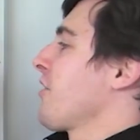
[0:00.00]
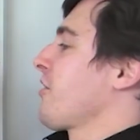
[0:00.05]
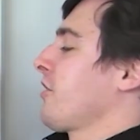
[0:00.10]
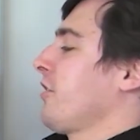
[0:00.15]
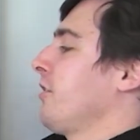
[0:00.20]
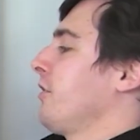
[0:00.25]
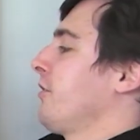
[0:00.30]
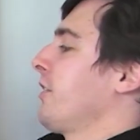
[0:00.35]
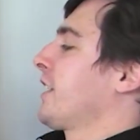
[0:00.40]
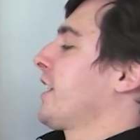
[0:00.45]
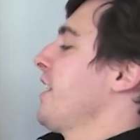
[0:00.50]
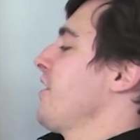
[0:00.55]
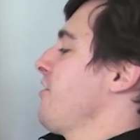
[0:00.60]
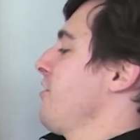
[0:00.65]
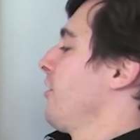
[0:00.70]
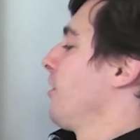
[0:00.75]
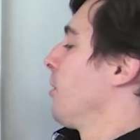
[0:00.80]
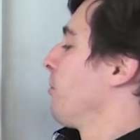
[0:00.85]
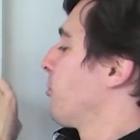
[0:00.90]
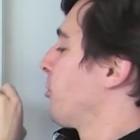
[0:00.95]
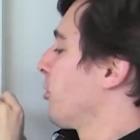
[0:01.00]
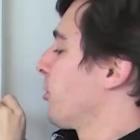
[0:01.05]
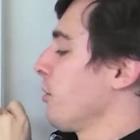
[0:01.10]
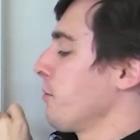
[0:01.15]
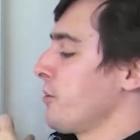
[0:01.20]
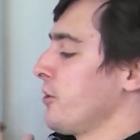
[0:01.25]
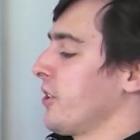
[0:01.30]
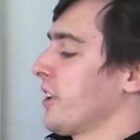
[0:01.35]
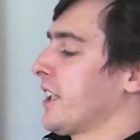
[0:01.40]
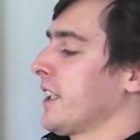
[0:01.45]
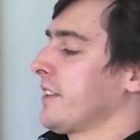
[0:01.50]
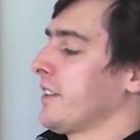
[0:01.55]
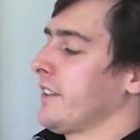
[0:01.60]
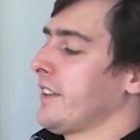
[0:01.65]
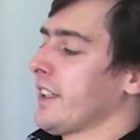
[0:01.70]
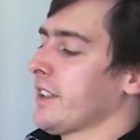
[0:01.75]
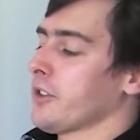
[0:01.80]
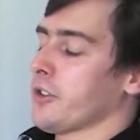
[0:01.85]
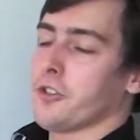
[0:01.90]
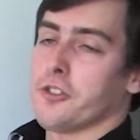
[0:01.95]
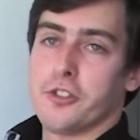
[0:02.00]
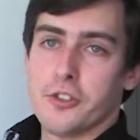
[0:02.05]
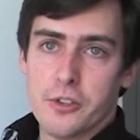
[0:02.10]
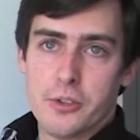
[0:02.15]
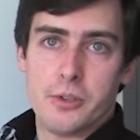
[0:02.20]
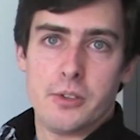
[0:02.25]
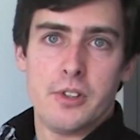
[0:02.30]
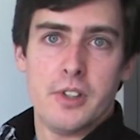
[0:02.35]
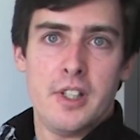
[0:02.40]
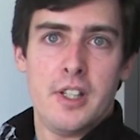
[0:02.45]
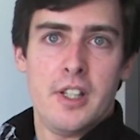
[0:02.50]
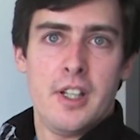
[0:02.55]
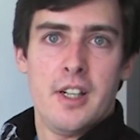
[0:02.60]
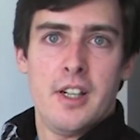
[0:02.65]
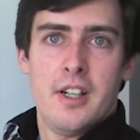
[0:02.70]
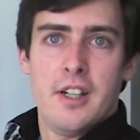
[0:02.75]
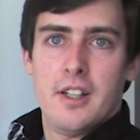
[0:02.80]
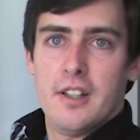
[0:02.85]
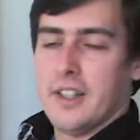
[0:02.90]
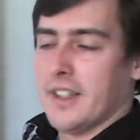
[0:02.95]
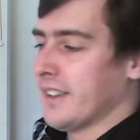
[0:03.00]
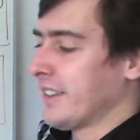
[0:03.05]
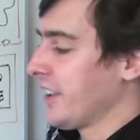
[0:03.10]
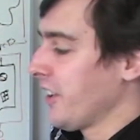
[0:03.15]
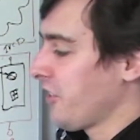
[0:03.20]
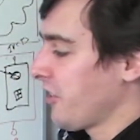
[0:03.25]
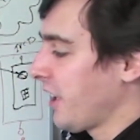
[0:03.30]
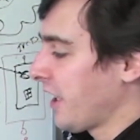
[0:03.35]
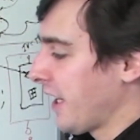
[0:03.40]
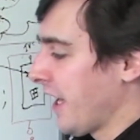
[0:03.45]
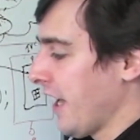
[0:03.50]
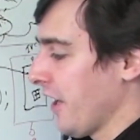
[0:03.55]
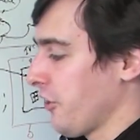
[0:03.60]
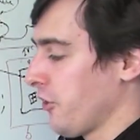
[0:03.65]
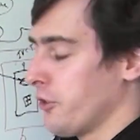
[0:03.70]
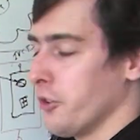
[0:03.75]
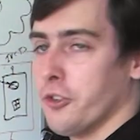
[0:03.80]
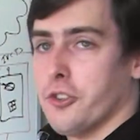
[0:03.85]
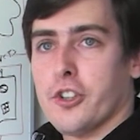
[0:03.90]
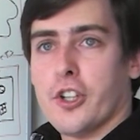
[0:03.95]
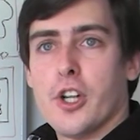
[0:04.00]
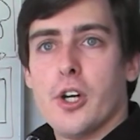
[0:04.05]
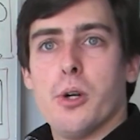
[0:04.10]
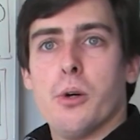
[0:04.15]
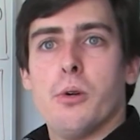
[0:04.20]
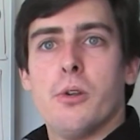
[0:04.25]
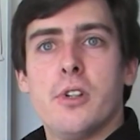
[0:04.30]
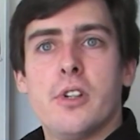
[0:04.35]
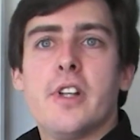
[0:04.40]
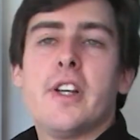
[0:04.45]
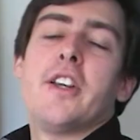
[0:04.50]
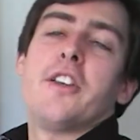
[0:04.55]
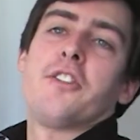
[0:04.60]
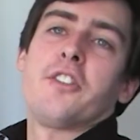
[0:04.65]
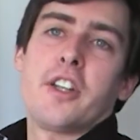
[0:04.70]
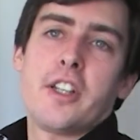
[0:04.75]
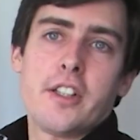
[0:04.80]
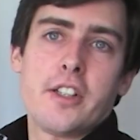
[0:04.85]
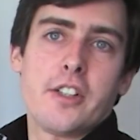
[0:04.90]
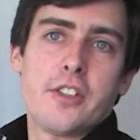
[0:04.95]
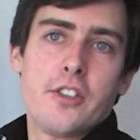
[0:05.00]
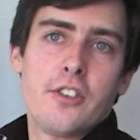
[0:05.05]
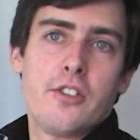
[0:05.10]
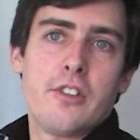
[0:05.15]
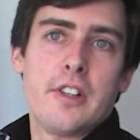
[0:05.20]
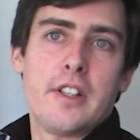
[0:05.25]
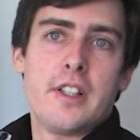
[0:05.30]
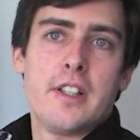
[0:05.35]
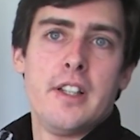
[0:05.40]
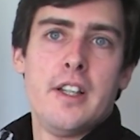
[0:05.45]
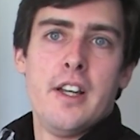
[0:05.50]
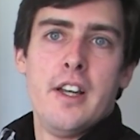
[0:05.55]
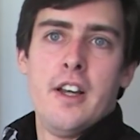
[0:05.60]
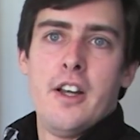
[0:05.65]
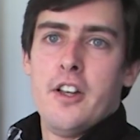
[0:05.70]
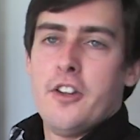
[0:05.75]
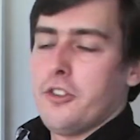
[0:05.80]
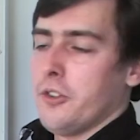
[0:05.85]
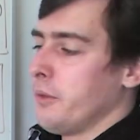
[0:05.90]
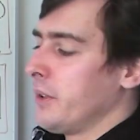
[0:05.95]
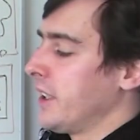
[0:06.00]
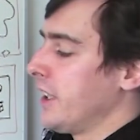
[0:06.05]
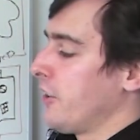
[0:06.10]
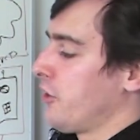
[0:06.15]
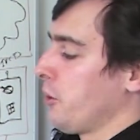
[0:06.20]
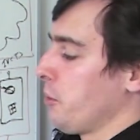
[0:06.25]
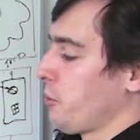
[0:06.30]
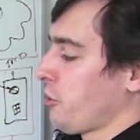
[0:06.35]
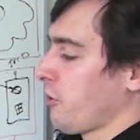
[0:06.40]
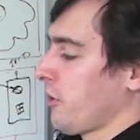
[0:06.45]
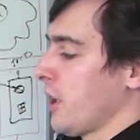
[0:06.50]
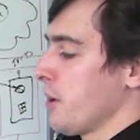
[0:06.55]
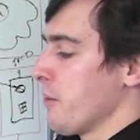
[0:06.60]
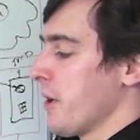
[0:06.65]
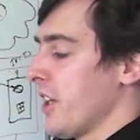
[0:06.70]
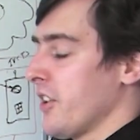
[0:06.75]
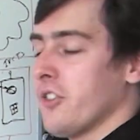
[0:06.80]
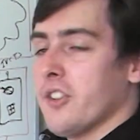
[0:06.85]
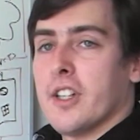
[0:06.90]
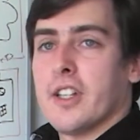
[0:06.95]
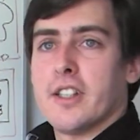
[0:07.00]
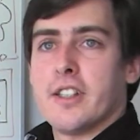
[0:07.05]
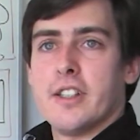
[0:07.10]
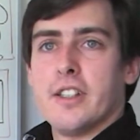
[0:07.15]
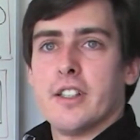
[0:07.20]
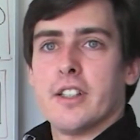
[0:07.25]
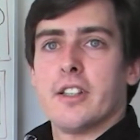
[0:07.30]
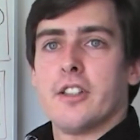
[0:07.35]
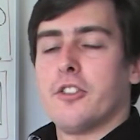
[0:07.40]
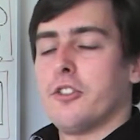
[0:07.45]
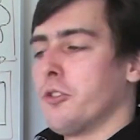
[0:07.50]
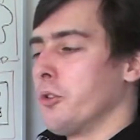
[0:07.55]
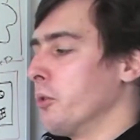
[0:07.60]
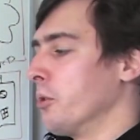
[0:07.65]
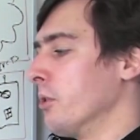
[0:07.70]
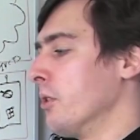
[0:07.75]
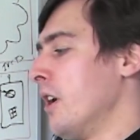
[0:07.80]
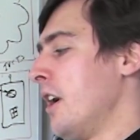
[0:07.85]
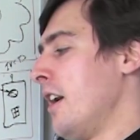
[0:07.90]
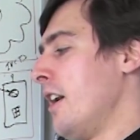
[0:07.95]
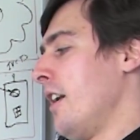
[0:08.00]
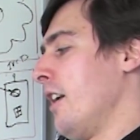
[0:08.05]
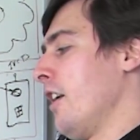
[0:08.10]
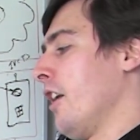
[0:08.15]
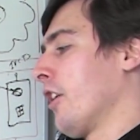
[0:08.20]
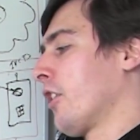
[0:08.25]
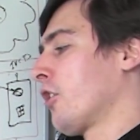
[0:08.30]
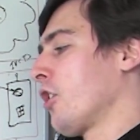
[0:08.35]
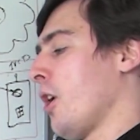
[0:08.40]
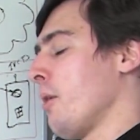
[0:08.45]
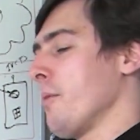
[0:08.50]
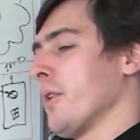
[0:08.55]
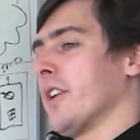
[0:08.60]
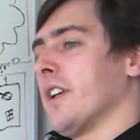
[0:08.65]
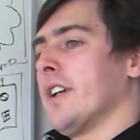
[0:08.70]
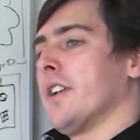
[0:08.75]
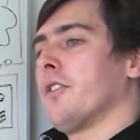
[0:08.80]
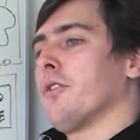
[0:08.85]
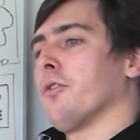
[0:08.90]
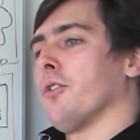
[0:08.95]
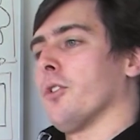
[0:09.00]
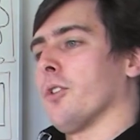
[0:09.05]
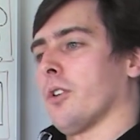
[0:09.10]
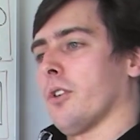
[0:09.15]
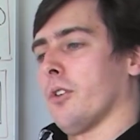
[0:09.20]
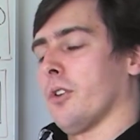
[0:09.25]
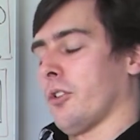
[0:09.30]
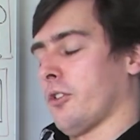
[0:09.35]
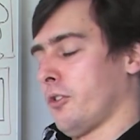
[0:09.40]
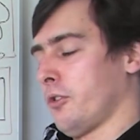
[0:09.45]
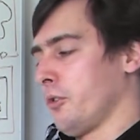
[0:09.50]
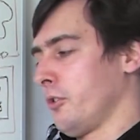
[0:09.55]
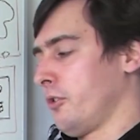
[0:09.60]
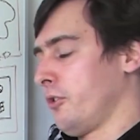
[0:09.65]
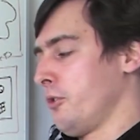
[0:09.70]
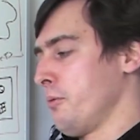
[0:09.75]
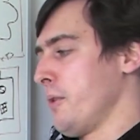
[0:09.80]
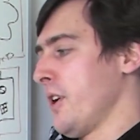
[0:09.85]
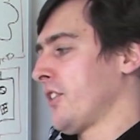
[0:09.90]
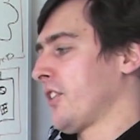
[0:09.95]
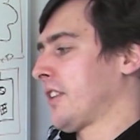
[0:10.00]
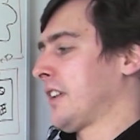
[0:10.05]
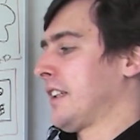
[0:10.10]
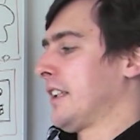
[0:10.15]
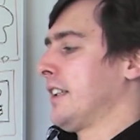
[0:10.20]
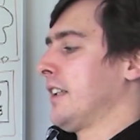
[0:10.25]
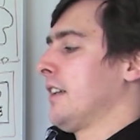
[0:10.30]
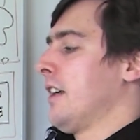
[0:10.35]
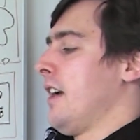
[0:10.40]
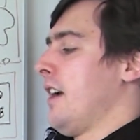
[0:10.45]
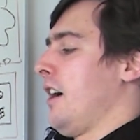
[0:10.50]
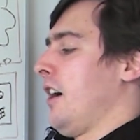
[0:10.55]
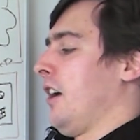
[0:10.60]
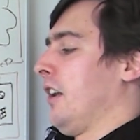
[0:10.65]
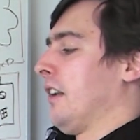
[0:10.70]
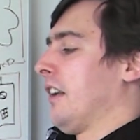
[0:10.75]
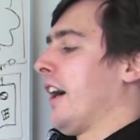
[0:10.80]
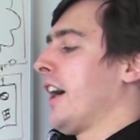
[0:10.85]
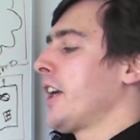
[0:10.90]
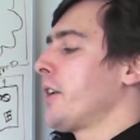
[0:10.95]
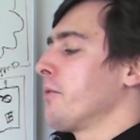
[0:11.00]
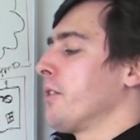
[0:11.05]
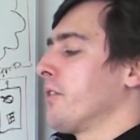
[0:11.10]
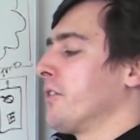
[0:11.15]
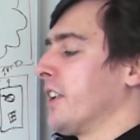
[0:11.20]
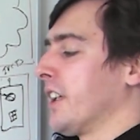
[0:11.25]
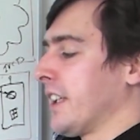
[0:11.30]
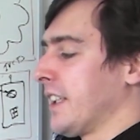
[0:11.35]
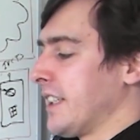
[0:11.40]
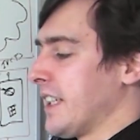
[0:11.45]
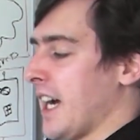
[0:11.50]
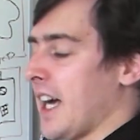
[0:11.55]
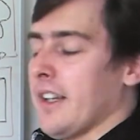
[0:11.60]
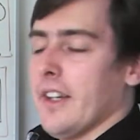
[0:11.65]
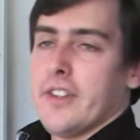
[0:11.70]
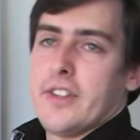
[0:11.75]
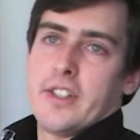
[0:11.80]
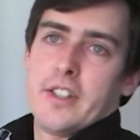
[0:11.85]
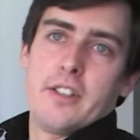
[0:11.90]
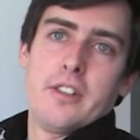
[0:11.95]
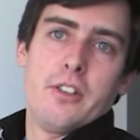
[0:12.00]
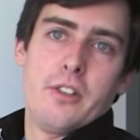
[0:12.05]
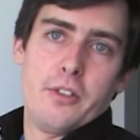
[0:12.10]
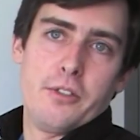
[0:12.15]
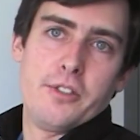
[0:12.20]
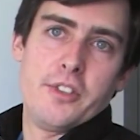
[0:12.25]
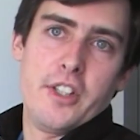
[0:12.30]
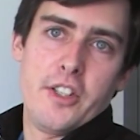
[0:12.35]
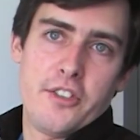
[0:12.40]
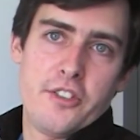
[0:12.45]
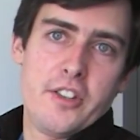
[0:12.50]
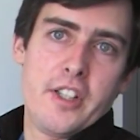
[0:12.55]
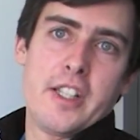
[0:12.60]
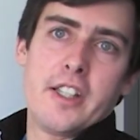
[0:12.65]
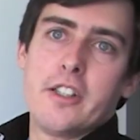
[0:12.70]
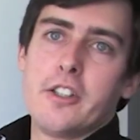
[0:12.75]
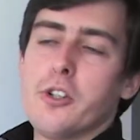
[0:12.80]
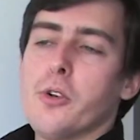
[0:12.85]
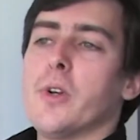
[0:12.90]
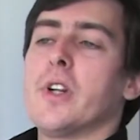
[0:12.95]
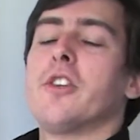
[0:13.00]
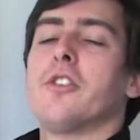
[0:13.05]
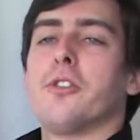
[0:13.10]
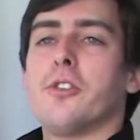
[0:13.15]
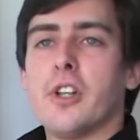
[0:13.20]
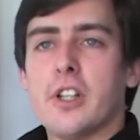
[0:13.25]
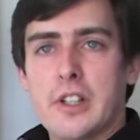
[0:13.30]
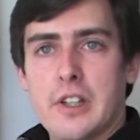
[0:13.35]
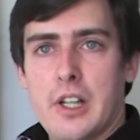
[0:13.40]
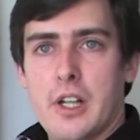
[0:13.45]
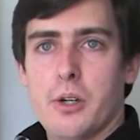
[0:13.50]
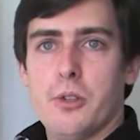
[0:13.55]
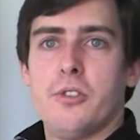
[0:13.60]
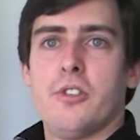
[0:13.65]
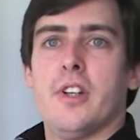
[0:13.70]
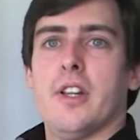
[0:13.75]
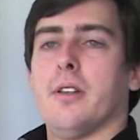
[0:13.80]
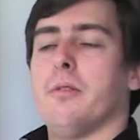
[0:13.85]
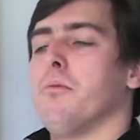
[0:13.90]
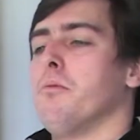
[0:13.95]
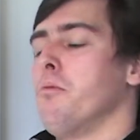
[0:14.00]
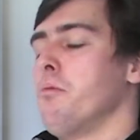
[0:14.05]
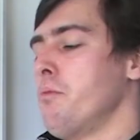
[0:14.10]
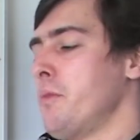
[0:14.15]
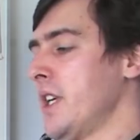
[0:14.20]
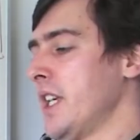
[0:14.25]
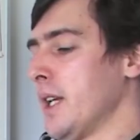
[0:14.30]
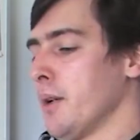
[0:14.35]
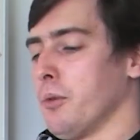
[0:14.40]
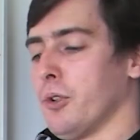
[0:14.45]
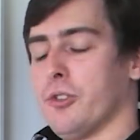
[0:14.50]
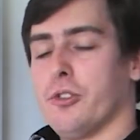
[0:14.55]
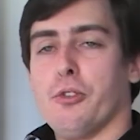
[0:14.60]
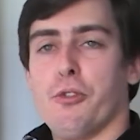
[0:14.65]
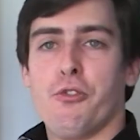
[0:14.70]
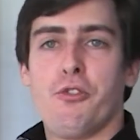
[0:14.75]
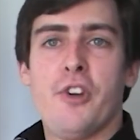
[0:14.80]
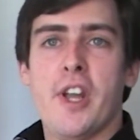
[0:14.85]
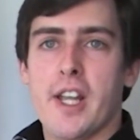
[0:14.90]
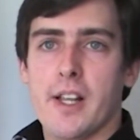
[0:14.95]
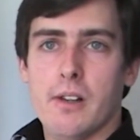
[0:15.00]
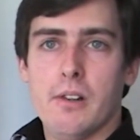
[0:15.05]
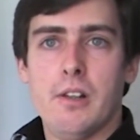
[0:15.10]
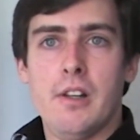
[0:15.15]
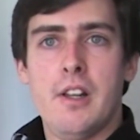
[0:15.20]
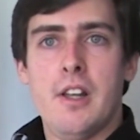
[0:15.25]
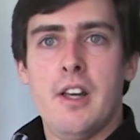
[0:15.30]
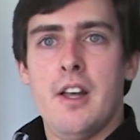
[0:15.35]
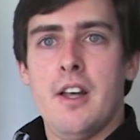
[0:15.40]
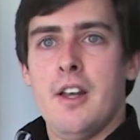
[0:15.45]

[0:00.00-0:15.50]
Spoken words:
Azure Notification Hub to communicate an error to you. Like, this thing has to throw asynchronously. So we need subscribe async here to accommodate for, or to basically align with the reality of this thing, go into the cloud and be able to fail